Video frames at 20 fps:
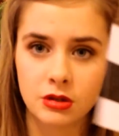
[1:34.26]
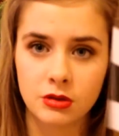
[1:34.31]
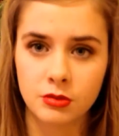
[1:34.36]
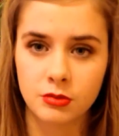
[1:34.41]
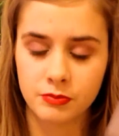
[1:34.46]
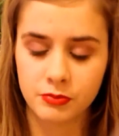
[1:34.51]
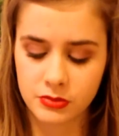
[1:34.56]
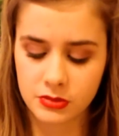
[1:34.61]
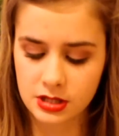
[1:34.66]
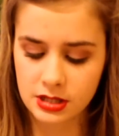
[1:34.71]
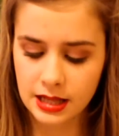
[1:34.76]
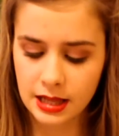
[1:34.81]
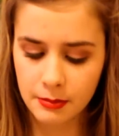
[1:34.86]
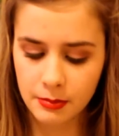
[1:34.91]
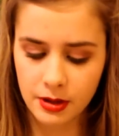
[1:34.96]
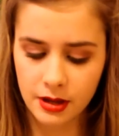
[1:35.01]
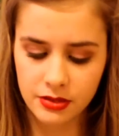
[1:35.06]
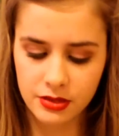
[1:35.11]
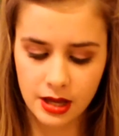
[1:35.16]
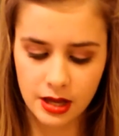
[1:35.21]
a little
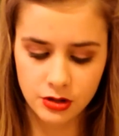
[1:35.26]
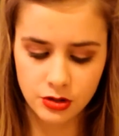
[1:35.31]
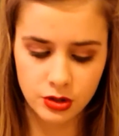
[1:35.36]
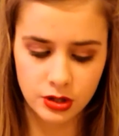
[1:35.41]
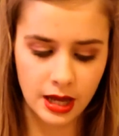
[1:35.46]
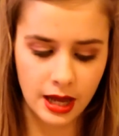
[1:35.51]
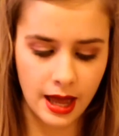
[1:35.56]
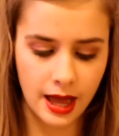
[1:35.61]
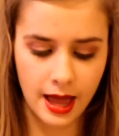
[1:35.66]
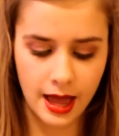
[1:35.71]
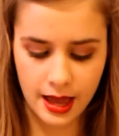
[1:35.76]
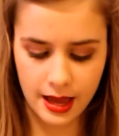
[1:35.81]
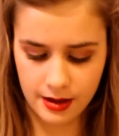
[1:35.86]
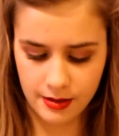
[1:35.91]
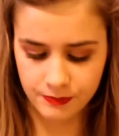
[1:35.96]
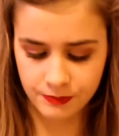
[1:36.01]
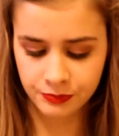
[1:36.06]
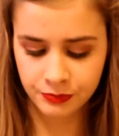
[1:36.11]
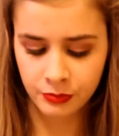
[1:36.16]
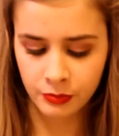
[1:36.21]
slip, and then you get
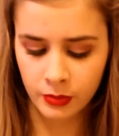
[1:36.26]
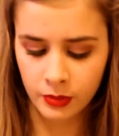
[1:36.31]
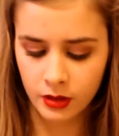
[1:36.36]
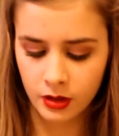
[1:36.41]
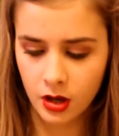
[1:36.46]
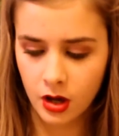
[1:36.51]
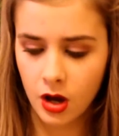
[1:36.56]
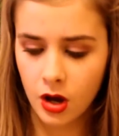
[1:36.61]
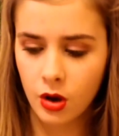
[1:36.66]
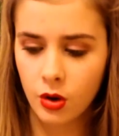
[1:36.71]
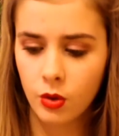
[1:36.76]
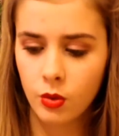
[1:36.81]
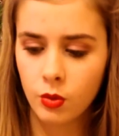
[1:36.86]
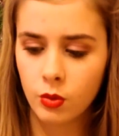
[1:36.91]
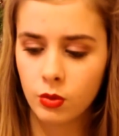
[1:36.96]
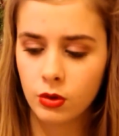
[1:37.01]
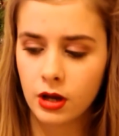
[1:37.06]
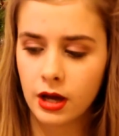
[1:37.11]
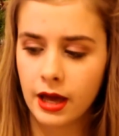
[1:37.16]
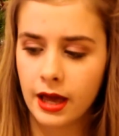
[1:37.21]
a
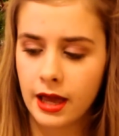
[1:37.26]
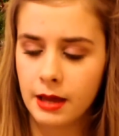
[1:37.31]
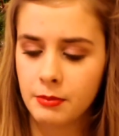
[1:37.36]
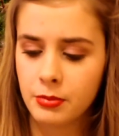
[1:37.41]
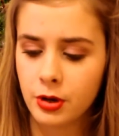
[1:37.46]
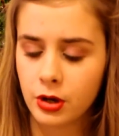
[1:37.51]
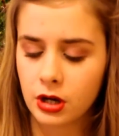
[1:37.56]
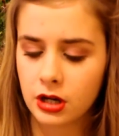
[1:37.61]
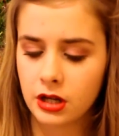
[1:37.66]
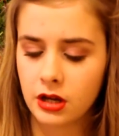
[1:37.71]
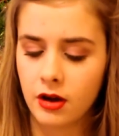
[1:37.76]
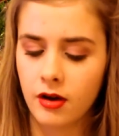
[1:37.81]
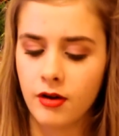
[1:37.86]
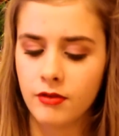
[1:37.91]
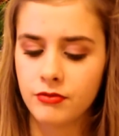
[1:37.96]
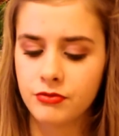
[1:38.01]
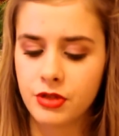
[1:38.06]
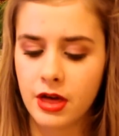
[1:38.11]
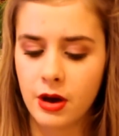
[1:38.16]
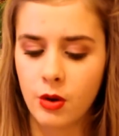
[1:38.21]
booklet
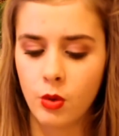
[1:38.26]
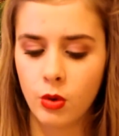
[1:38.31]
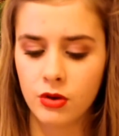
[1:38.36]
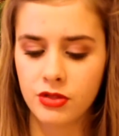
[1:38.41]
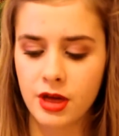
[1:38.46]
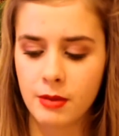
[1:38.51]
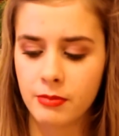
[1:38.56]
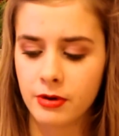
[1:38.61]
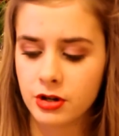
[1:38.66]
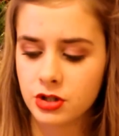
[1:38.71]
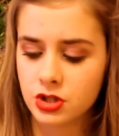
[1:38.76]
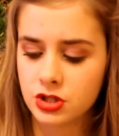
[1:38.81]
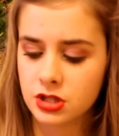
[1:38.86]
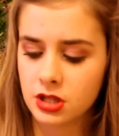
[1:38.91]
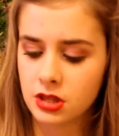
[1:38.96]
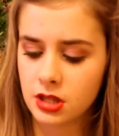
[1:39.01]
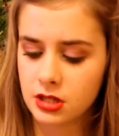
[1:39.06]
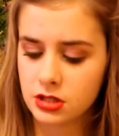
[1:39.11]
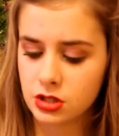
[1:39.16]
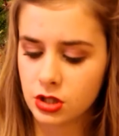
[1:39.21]
of their, all of their brushes
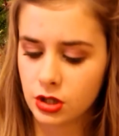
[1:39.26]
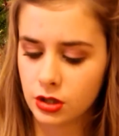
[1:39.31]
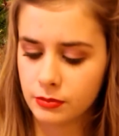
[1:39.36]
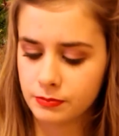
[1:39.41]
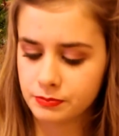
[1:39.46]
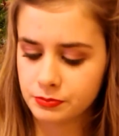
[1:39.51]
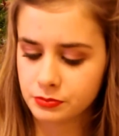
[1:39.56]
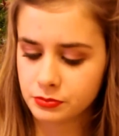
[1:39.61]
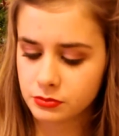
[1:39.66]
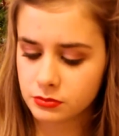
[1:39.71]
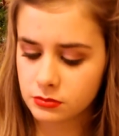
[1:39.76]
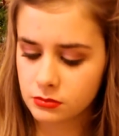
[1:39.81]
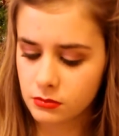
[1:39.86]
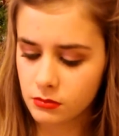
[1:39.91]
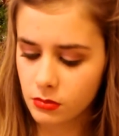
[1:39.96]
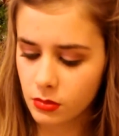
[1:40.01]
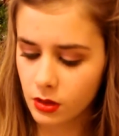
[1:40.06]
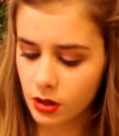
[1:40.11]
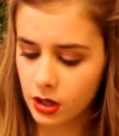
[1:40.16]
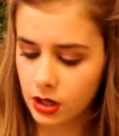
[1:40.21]
that they do,
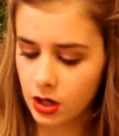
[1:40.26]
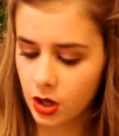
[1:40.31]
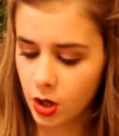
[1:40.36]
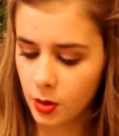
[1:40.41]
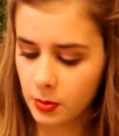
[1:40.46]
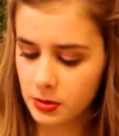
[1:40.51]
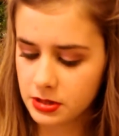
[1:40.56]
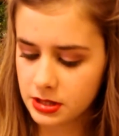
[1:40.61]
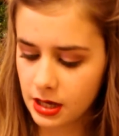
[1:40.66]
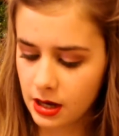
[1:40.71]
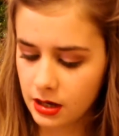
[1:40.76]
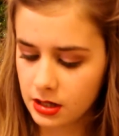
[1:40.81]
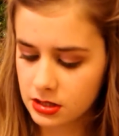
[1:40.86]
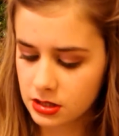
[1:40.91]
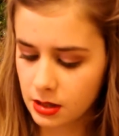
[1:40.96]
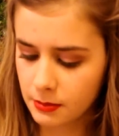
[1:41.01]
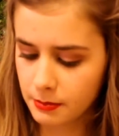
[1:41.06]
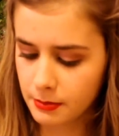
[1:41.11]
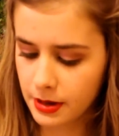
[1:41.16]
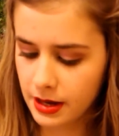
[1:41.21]
and it opens out,
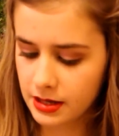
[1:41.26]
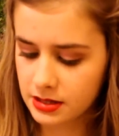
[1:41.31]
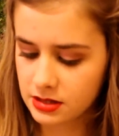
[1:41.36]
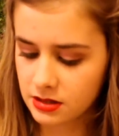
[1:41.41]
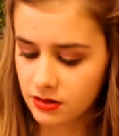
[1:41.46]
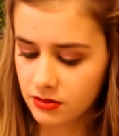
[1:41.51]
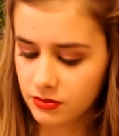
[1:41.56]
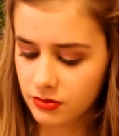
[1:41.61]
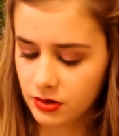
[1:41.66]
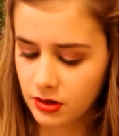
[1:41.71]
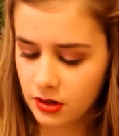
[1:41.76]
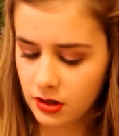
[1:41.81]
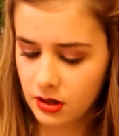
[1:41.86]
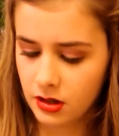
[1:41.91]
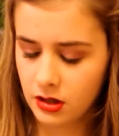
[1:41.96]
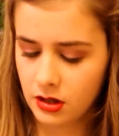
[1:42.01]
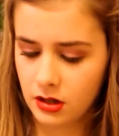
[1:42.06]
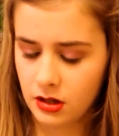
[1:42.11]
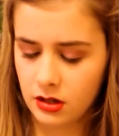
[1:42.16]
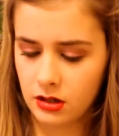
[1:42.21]
it's like massive,
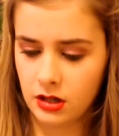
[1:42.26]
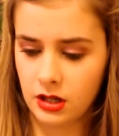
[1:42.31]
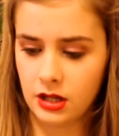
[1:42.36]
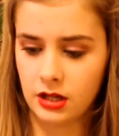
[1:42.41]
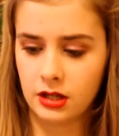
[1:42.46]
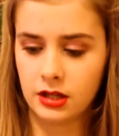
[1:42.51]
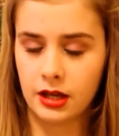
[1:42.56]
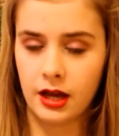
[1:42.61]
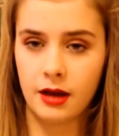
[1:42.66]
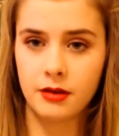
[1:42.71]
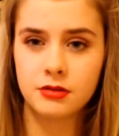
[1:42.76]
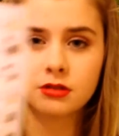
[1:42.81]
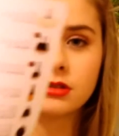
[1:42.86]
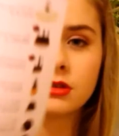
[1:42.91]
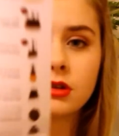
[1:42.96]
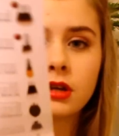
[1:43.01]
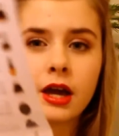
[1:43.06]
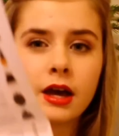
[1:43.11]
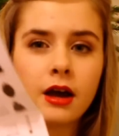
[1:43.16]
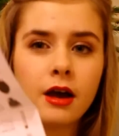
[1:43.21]
like yeah,
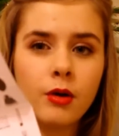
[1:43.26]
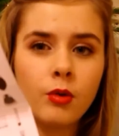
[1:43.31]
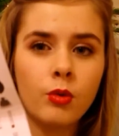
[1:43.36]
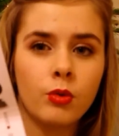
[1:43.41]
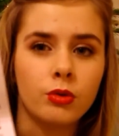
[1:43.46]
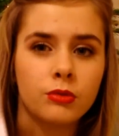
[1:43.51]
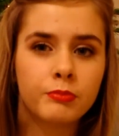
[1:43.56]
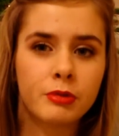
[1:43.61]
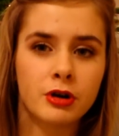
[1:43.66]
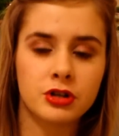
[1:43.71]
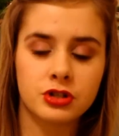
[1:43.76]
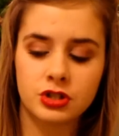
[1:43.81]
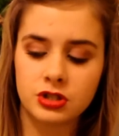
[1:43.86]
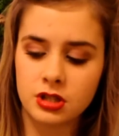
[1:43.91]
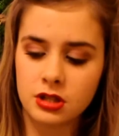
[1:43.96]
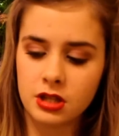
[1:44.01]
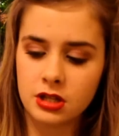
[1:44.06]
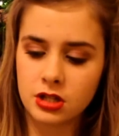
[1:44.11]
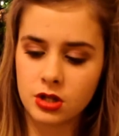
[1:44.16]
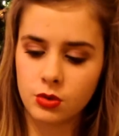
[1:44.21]
so you get all the brushes
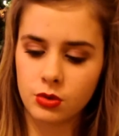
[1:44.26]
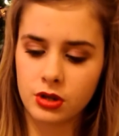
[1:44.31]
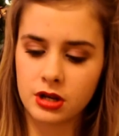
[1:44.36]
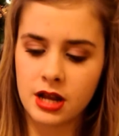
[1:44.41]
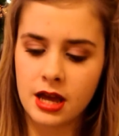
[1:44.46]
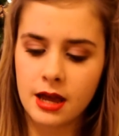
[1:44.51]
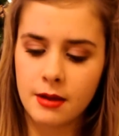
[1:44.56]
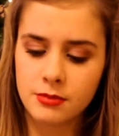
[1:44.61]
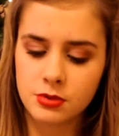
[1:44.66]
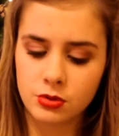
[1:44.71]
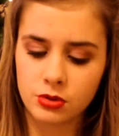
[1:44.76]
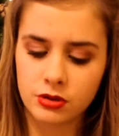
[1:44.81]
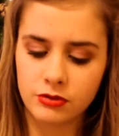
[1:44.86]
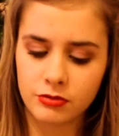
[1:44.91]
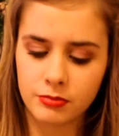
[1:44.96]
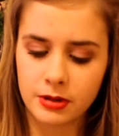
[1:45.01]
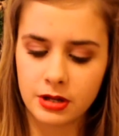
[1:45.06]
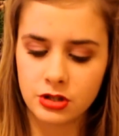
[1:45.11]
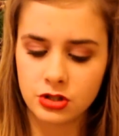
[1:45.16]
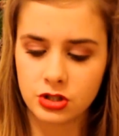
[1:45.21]
that they do, all the names, all the
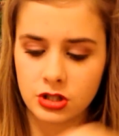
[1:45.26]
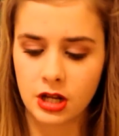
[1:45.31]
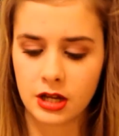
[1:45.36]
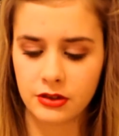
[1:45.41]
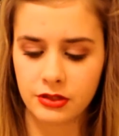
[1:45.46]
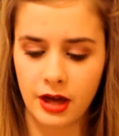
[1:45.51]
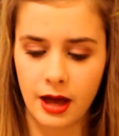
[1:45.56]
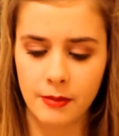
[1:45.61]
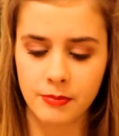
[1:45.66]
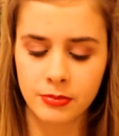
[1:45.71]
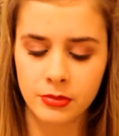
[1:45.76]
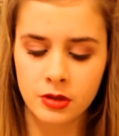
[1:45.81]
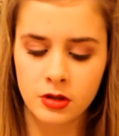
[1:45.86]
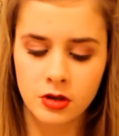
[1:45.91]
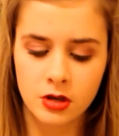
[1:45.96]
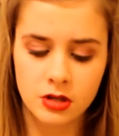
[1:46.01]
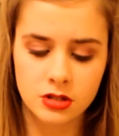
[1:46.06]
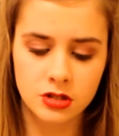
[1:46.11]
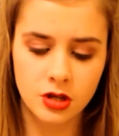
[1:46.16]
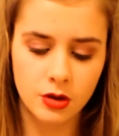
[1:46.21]
information like that.
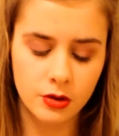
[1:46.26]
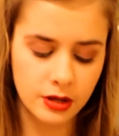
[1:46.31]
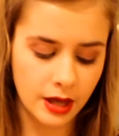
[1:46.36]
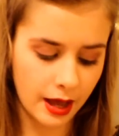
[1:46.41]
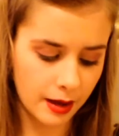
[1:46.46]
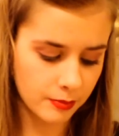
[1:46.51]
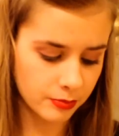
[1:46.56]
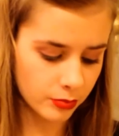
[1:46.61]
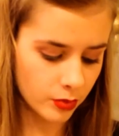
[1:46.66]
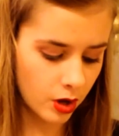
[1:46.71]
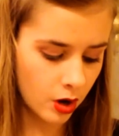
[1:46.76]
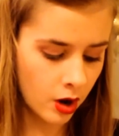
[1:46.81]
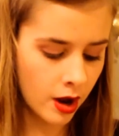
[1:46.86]
So yeah,